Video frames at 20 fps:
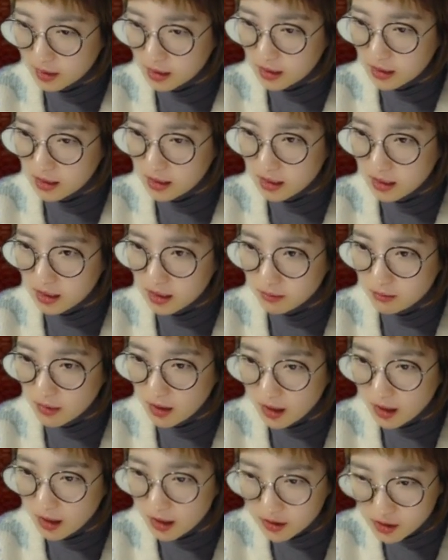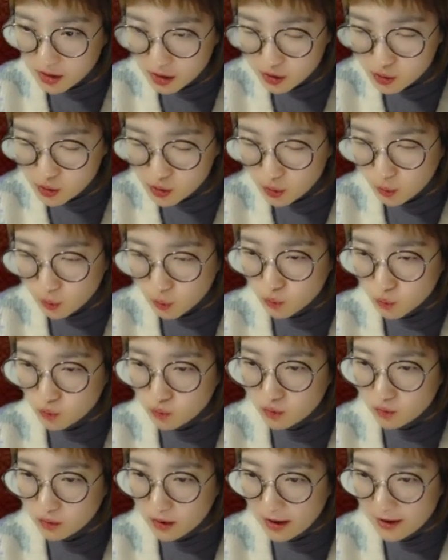He managed
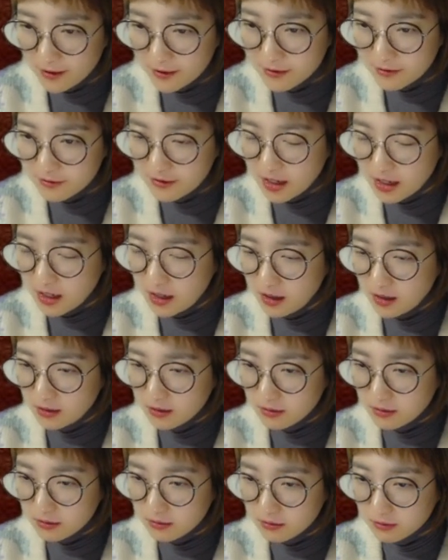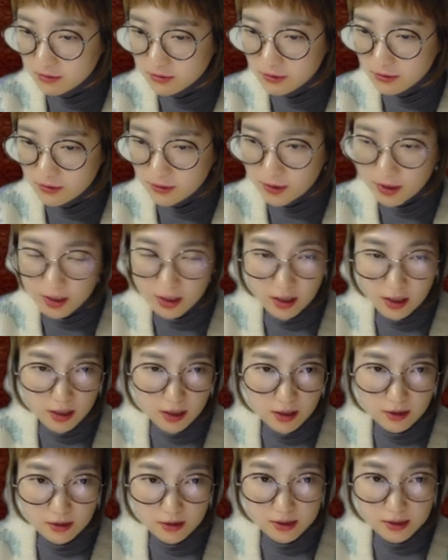to have a very
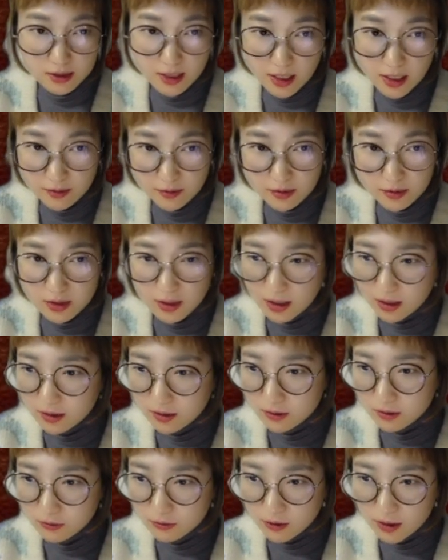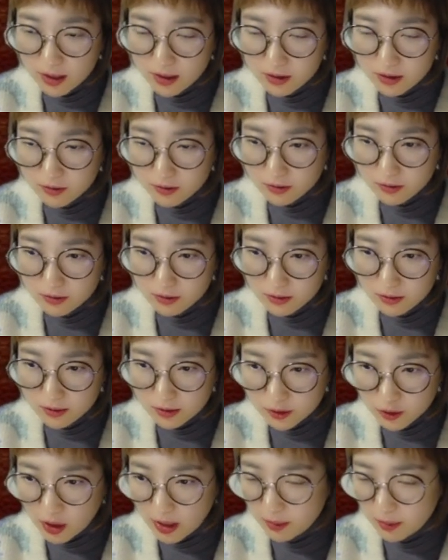stable and great
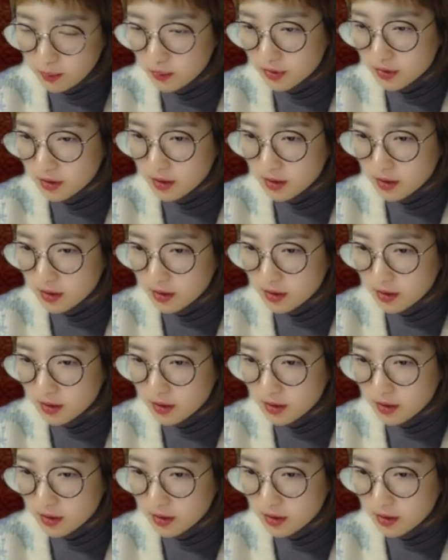shape.